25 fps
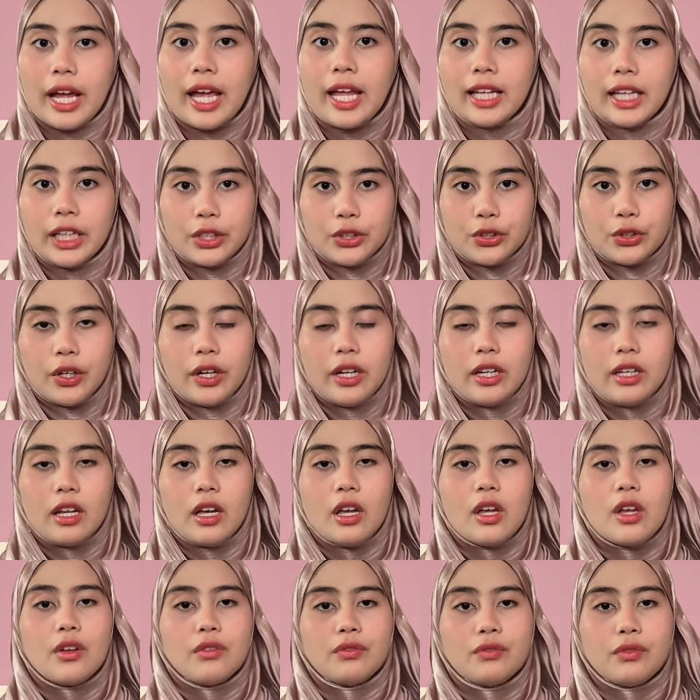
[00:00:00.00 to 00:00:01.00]
electrode,
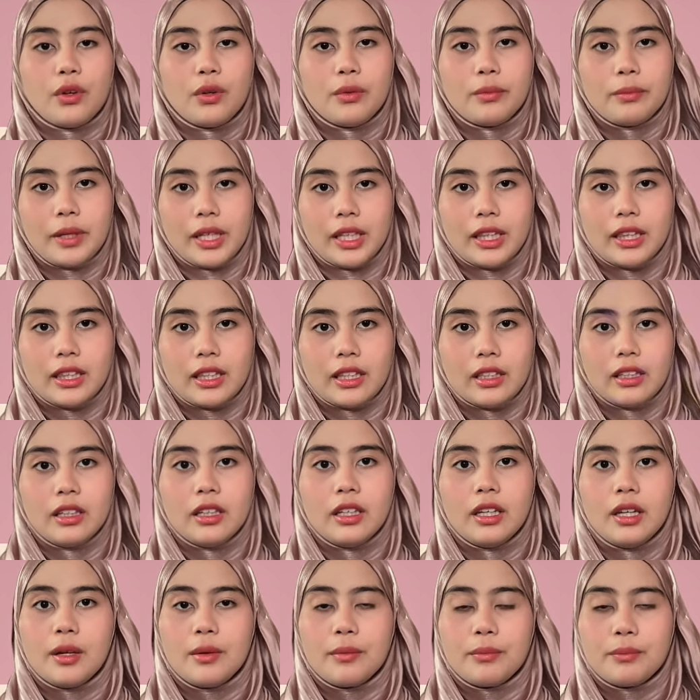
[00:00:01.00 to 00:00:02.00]
voltmeter,
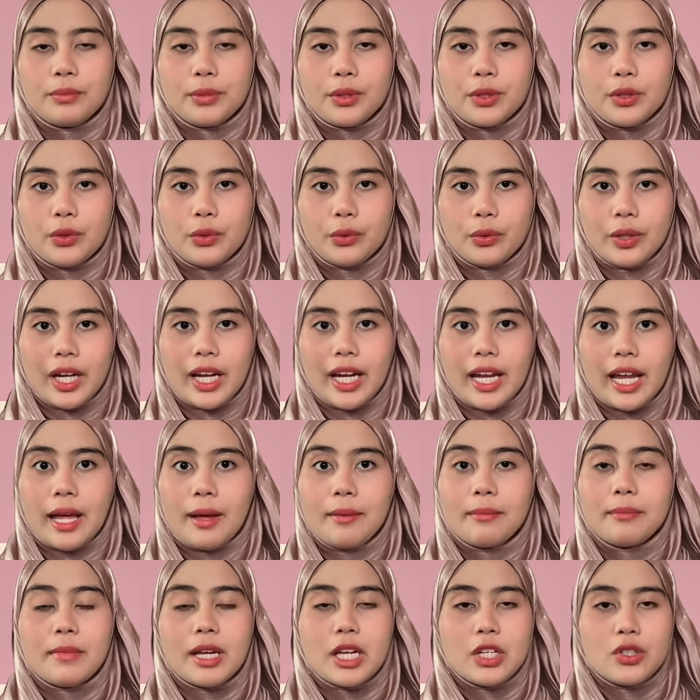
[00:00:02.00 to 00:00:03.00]
burette,
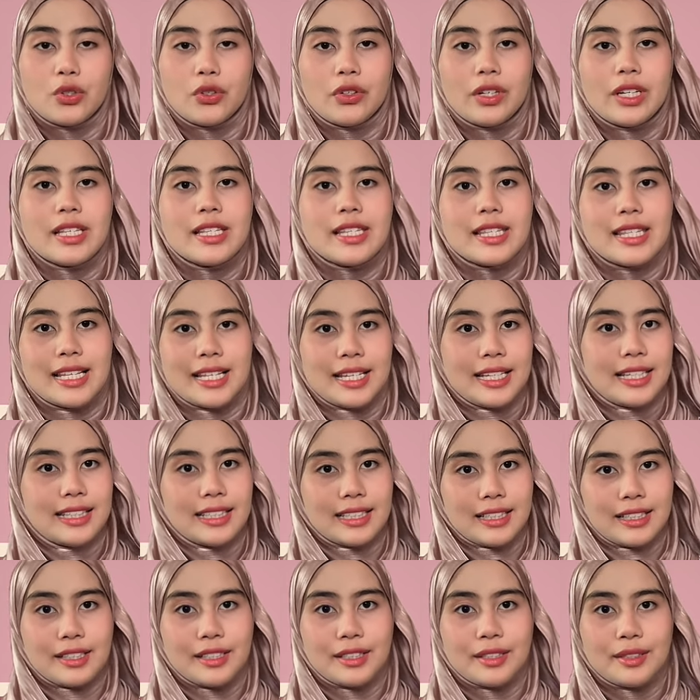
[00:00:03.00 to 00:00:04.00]
and measuring cylinder.
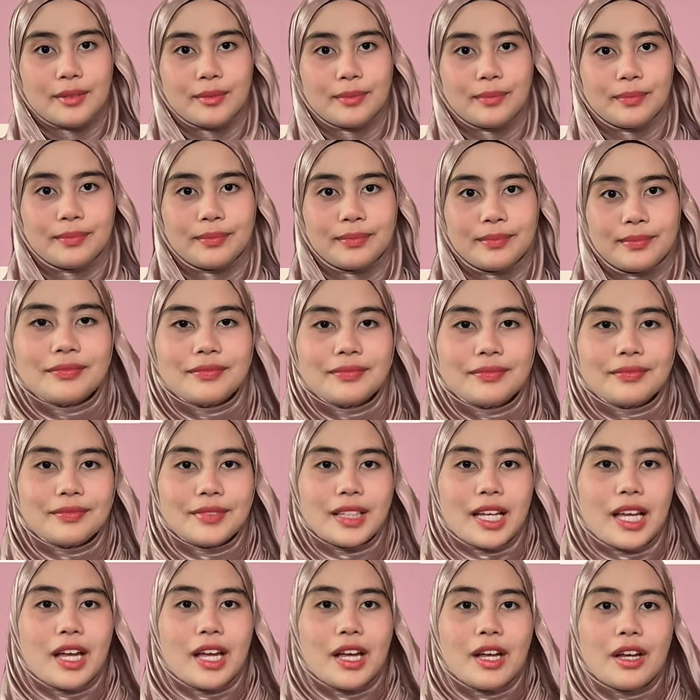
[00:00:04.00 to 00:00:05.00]

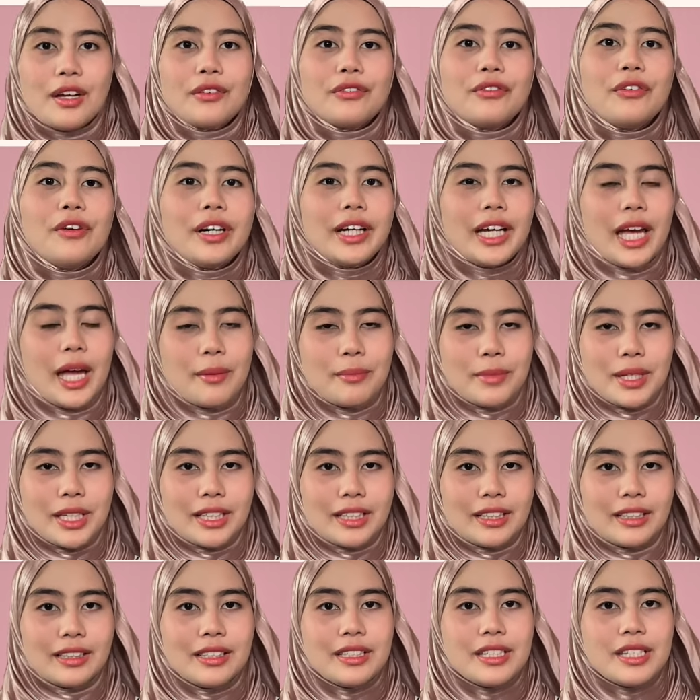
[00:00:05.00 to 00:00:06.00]
For
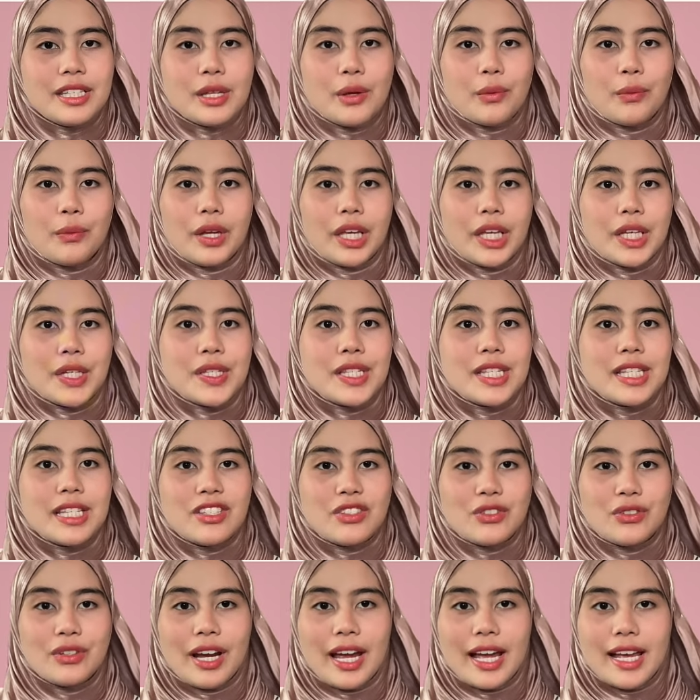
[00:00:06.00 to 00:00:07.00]
chemicals, we use
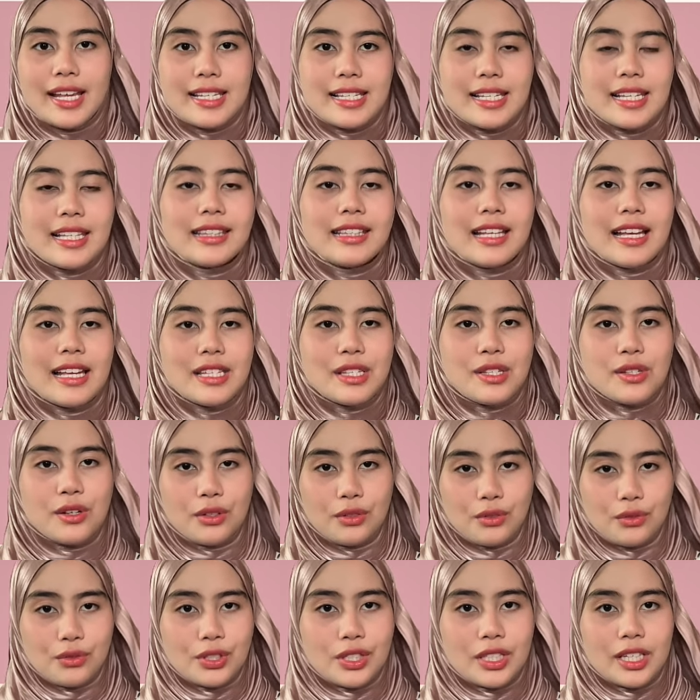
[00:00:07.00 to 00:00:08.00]
citric acid test
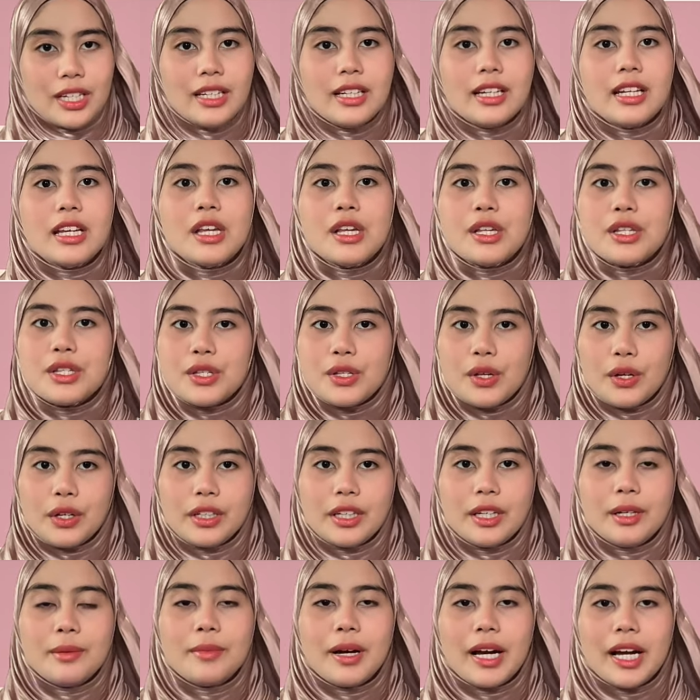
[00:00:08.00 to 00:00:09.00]
solution,
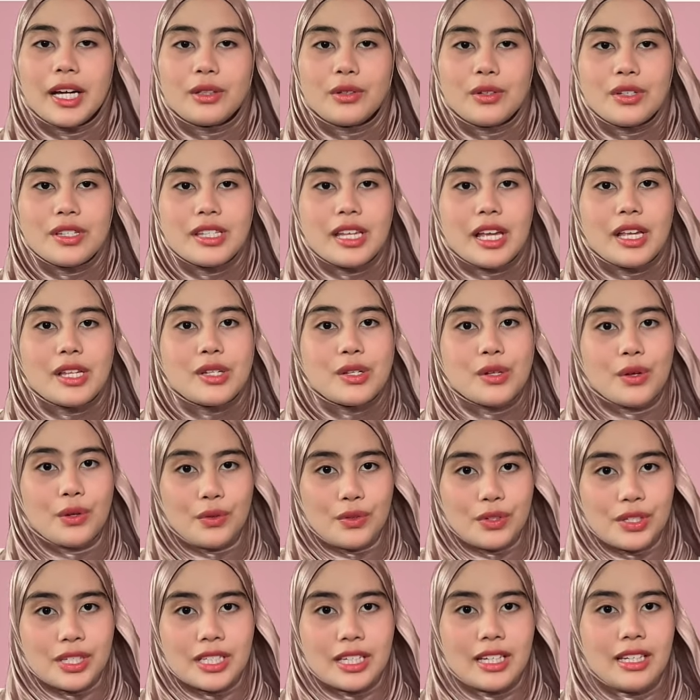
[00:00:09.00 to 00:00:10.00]
sodium hydroxide
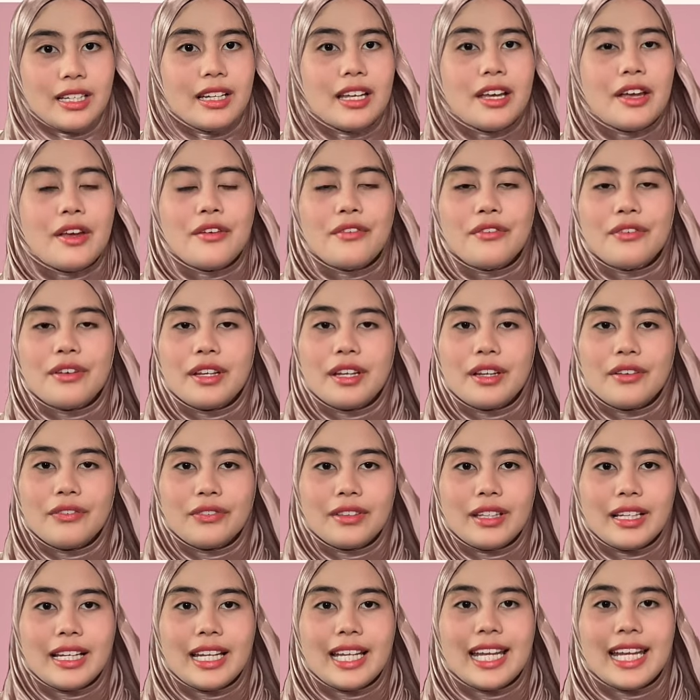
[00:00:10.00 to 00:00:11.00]
solution,
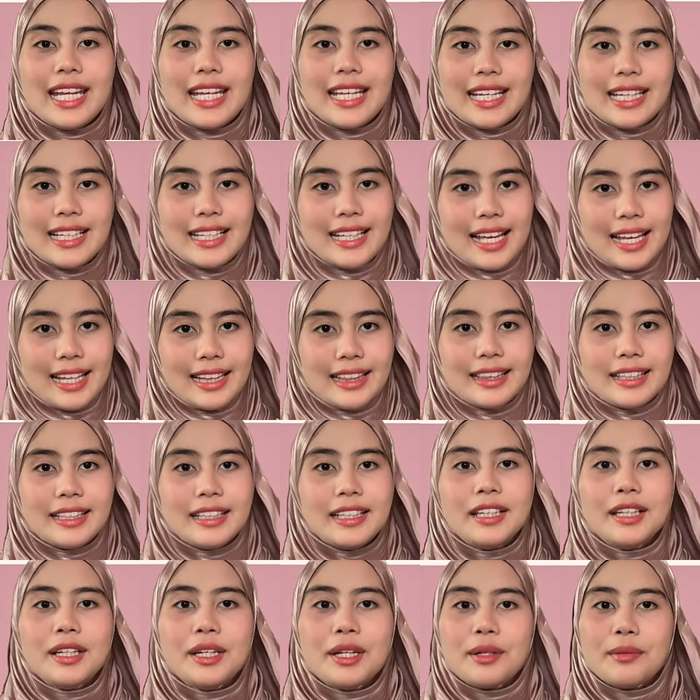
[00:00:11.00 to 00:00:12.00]
phenolphthalein indicator,
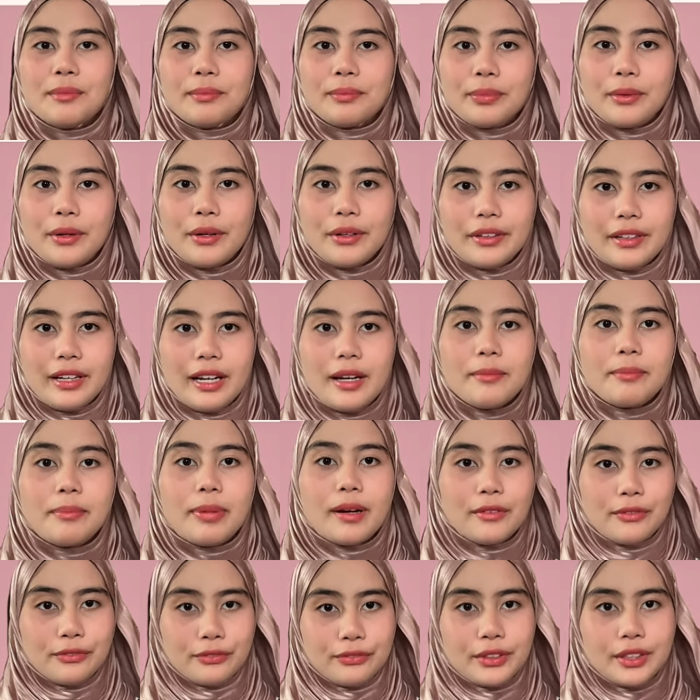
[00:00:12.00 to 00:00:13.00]
borate
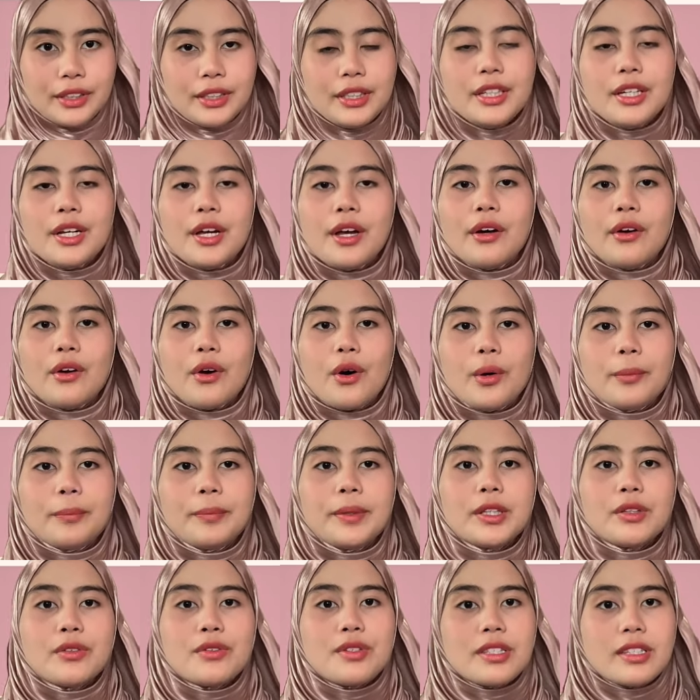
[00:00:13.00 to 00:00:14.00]
buffer, copper
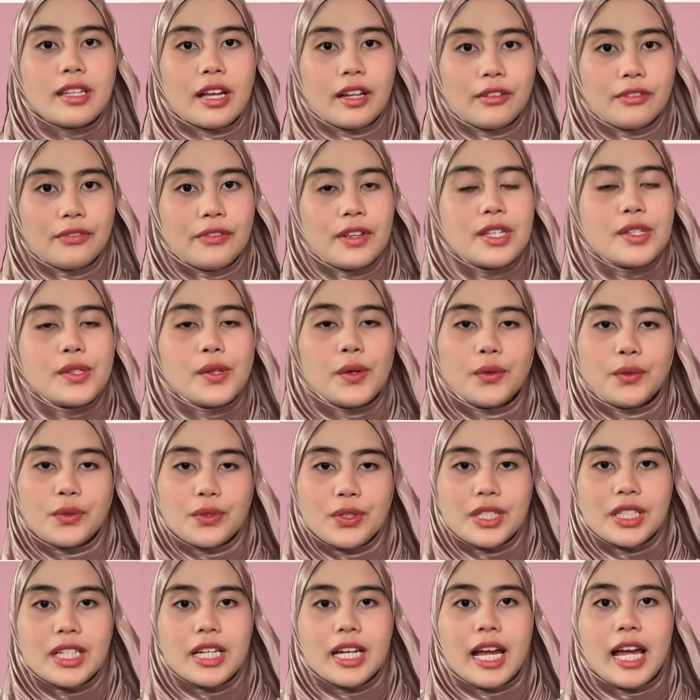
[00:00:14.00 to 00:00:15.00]
to sulfate
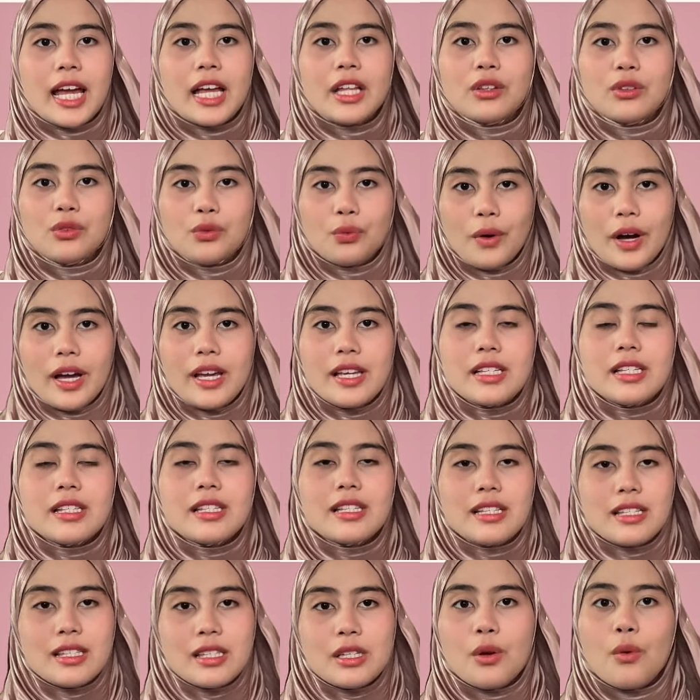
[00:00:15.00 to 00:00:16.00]
solution, and twice
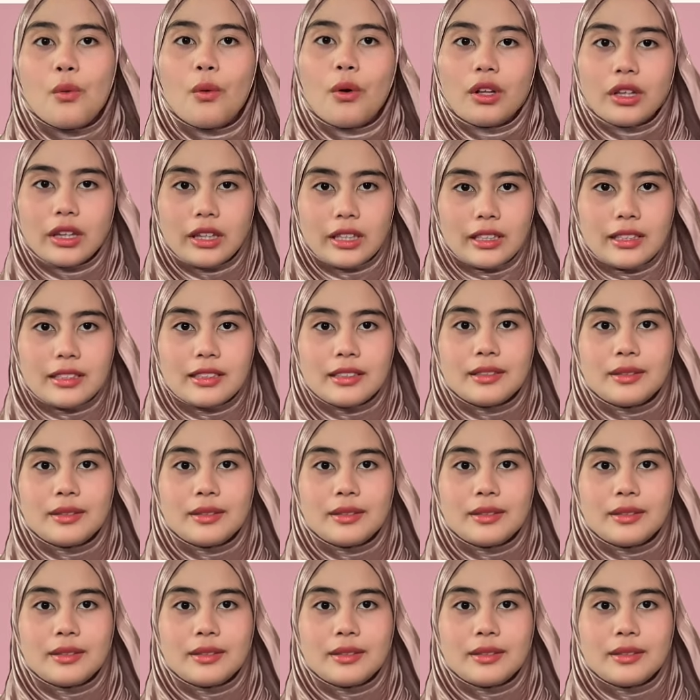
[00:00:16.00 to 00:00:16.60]
distilled water.